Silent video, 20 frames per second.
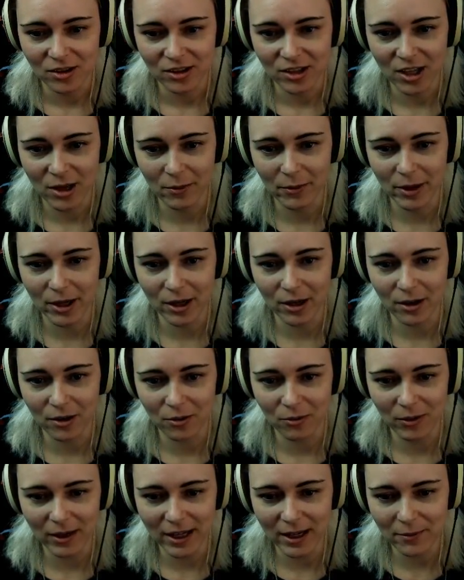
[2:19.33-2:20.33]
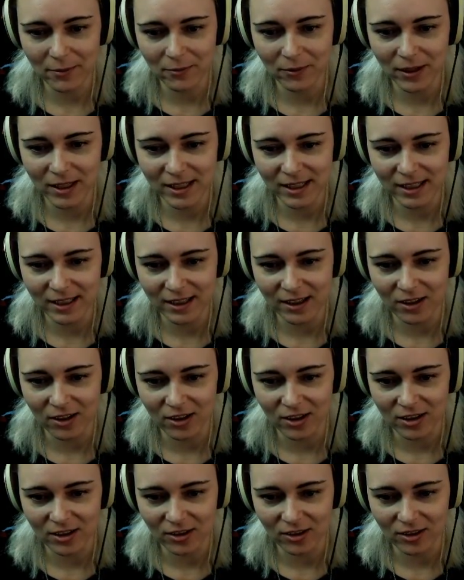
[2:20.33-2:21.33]
There we go. What does a
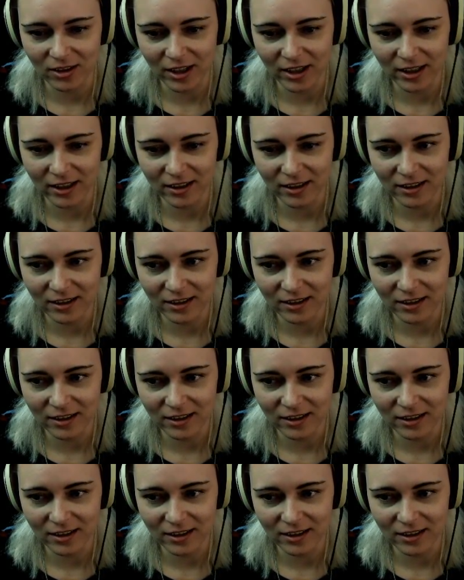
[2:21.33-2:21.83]
cart look like?